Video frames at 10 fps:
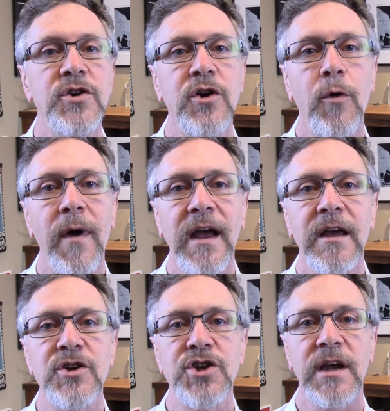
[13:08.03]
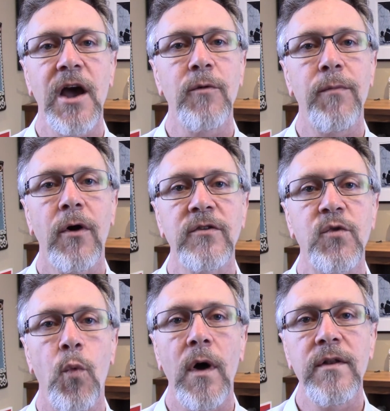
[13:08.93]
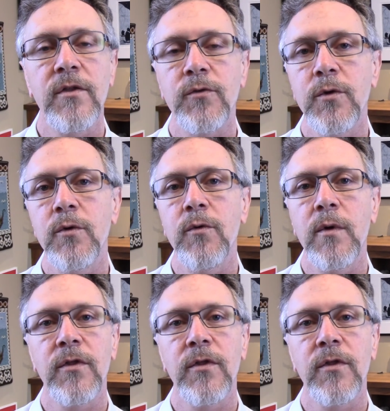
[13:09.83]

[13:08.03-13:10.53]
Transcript: you to go back and check out parts 1 through